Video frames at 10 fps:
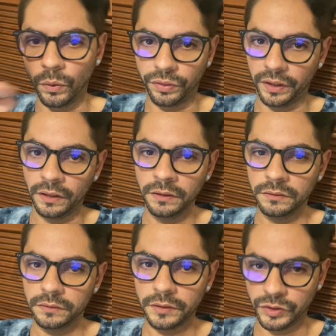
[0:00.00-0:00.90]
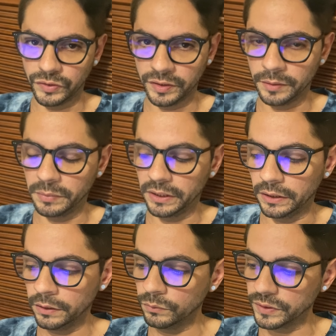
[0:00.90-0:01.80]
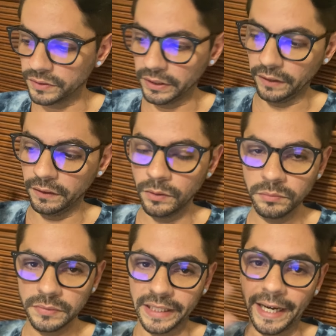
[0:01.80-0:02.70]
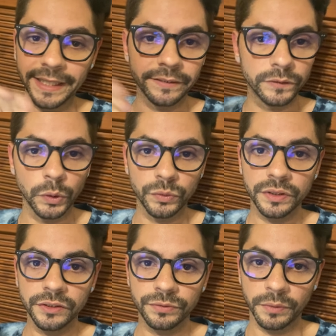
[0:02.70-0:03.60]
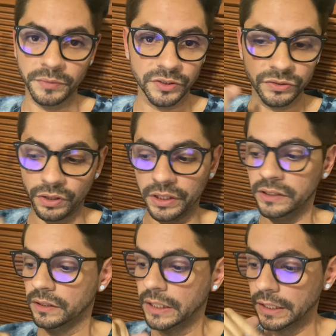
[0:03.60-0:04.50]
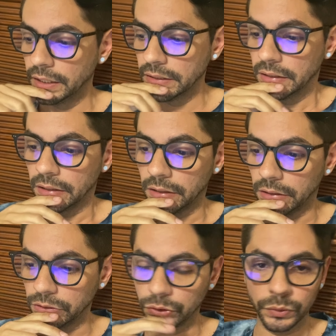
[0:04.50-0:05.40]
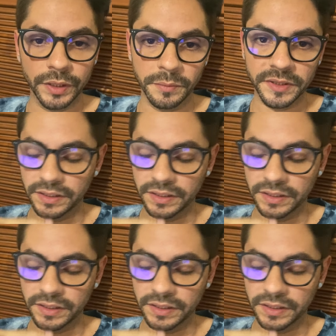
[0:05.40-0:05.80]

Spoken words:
thing, not just in the beginning, was lithium, the highest dosage from the start, 2 times a